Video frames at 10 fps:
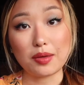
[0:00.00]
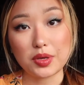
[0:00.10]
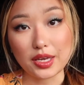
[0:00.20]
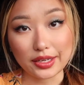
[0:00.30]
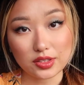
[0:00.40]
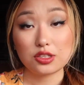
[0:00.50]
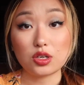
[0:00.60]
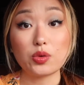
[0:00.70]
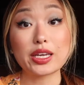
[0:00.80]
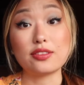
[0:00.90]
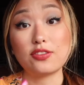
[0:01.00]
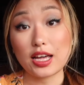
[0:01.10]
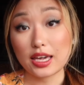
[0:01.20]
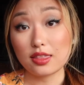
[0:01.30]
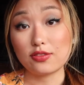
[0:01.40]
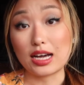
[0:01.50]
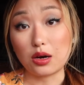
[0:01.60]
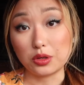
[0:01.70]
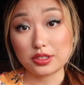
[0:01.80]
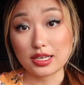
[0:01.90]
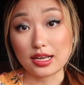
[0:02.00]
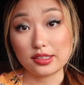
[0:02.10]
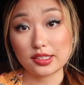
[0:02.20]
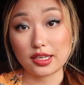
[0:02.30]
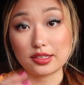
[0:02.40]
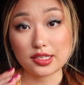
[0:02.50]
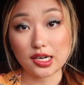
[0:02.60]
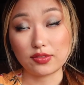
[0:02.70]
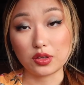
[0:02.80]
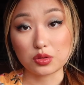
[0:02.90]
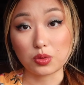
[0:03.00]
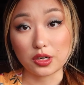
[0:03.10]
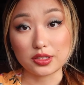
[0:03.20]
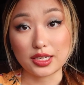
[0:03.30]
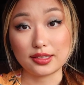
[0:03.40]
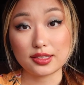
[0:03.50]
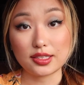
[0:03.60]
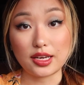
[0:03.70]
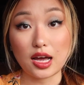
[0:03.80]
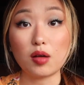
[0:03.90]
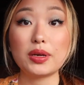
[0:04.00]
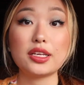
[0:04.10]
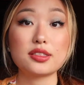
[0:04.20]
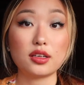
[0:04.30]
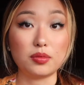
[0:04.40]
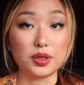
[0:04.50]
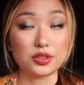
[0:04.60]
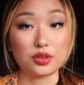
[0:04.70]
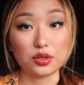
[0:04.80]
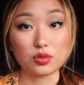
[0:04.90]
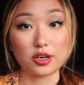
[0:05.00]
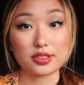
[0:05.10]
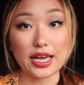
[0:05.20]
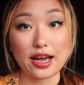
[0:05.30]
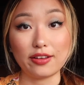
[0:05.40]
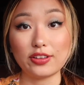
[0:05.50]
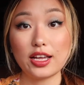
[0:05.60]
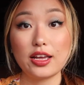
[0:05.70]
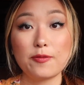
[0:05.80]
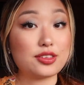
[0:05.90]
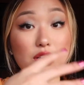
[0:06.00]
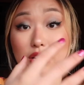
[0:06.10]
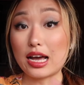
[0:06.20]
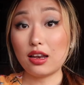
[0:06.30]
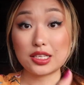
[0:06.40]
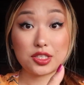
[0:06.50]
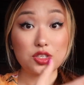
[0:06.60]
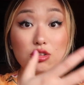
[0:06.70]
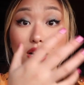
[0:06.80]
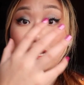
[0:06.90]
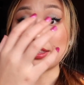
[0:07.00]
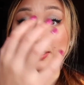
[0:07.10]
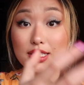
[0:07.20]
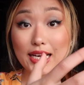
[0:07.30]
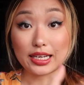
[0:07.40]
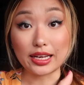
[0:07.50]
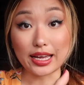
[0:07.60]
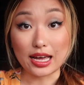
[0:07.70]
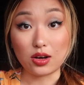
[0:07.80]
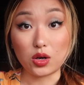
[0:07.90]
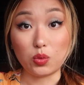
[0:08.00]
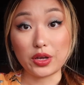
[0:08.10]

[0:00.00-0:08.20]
IPAs, so you can find the vowel sounds instead of those words and see how many syllables those words have. So now let's try this technique out